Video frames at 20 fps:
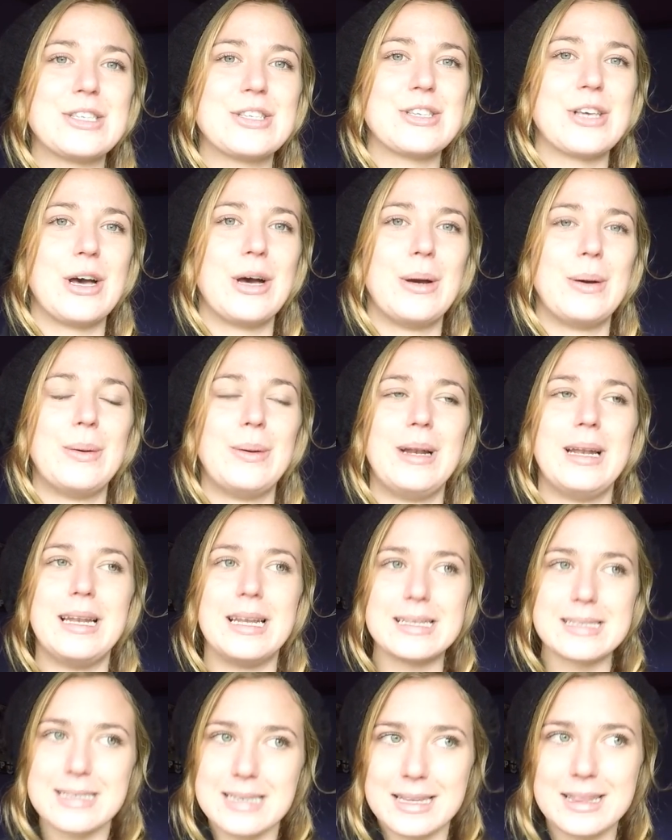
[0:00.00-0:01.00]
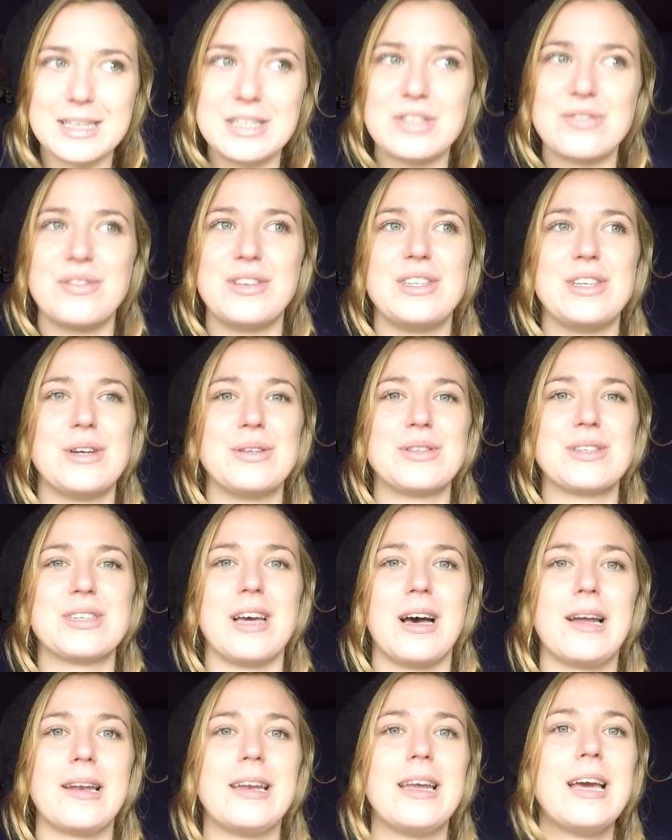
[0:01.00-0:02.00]
So let's get these videos
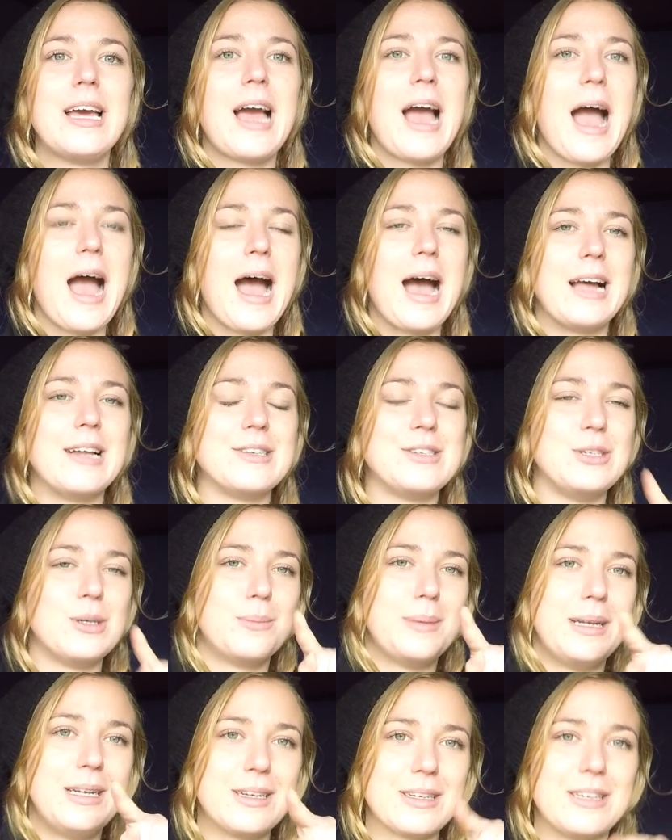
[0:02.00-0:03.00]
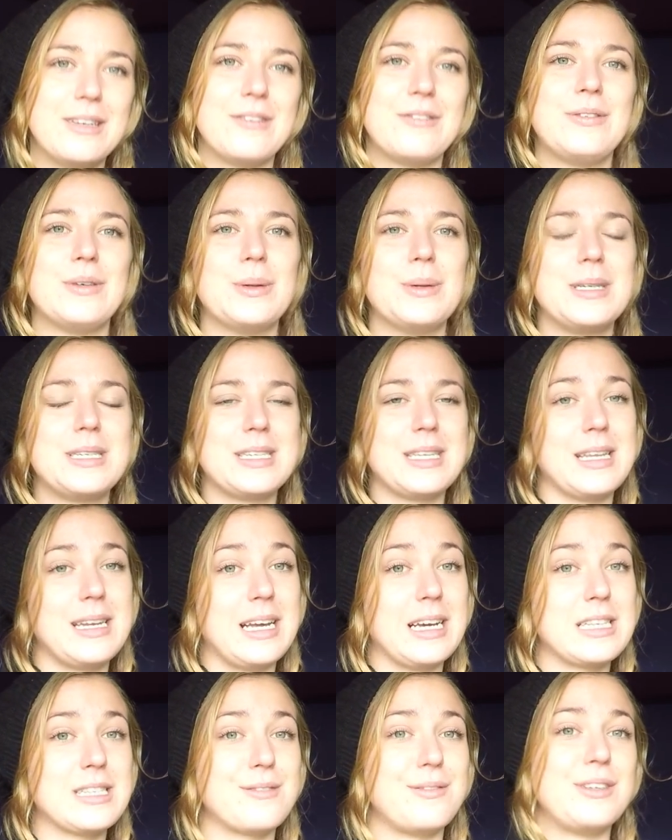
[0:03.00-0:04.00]
done and you'll be looking forward to the
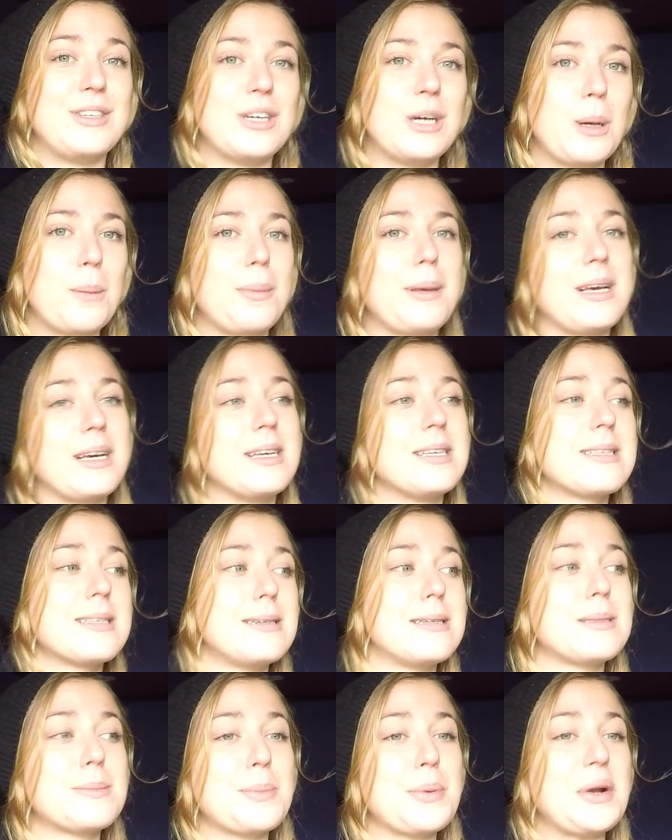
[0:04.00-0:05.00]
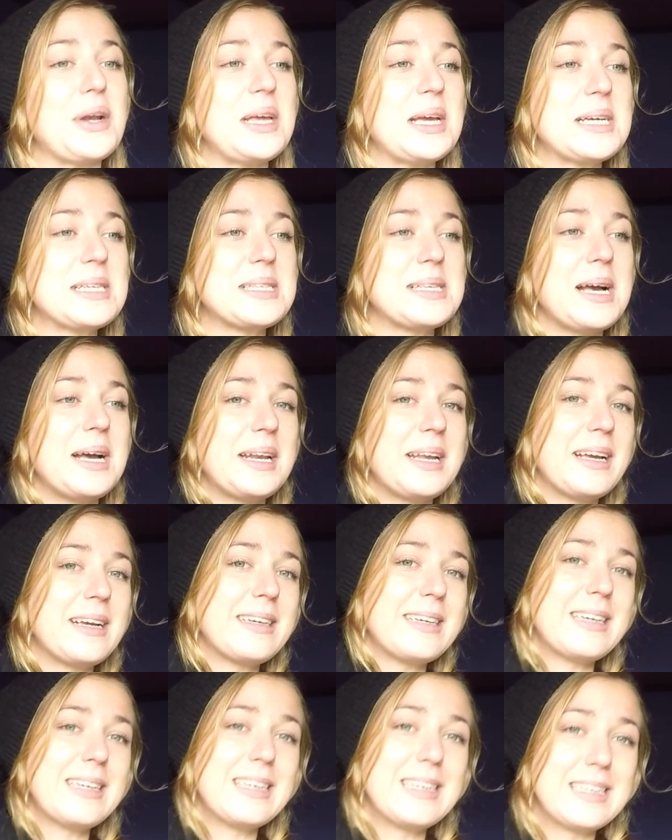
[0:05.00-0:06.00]
next video because it's pretty exciting.